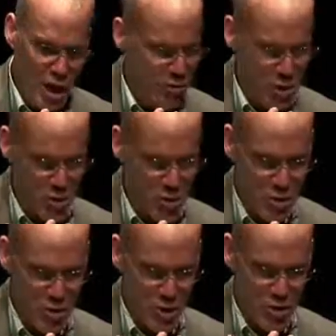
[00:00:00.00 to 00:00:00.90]
to get your
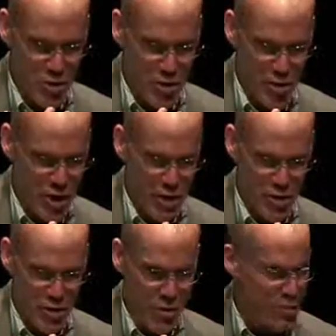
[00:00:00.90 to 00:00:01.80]
cholesterol
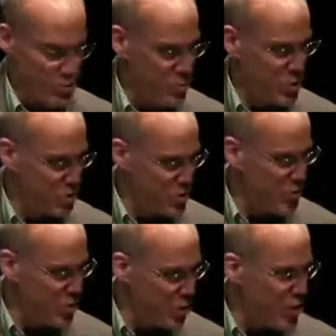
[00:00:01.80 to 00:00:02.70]
down, and what do you
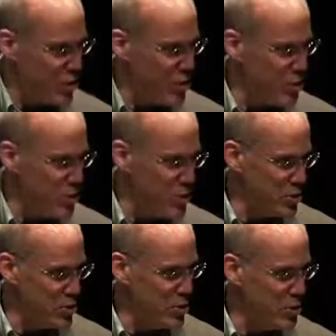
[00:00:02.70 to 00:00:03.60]
do
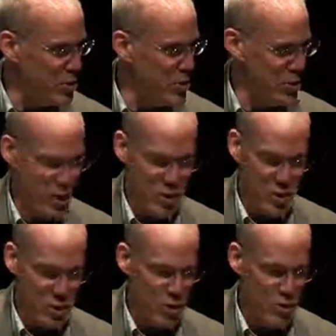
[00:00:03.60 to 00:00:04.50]
then? That's
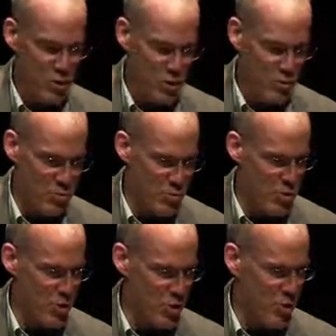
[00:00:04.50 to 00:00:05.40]
the day that
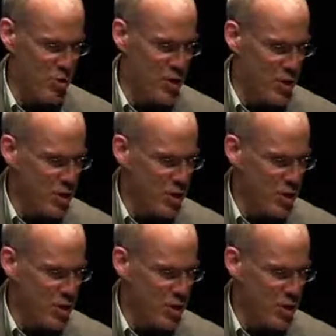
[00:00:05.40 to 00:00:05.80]
you start,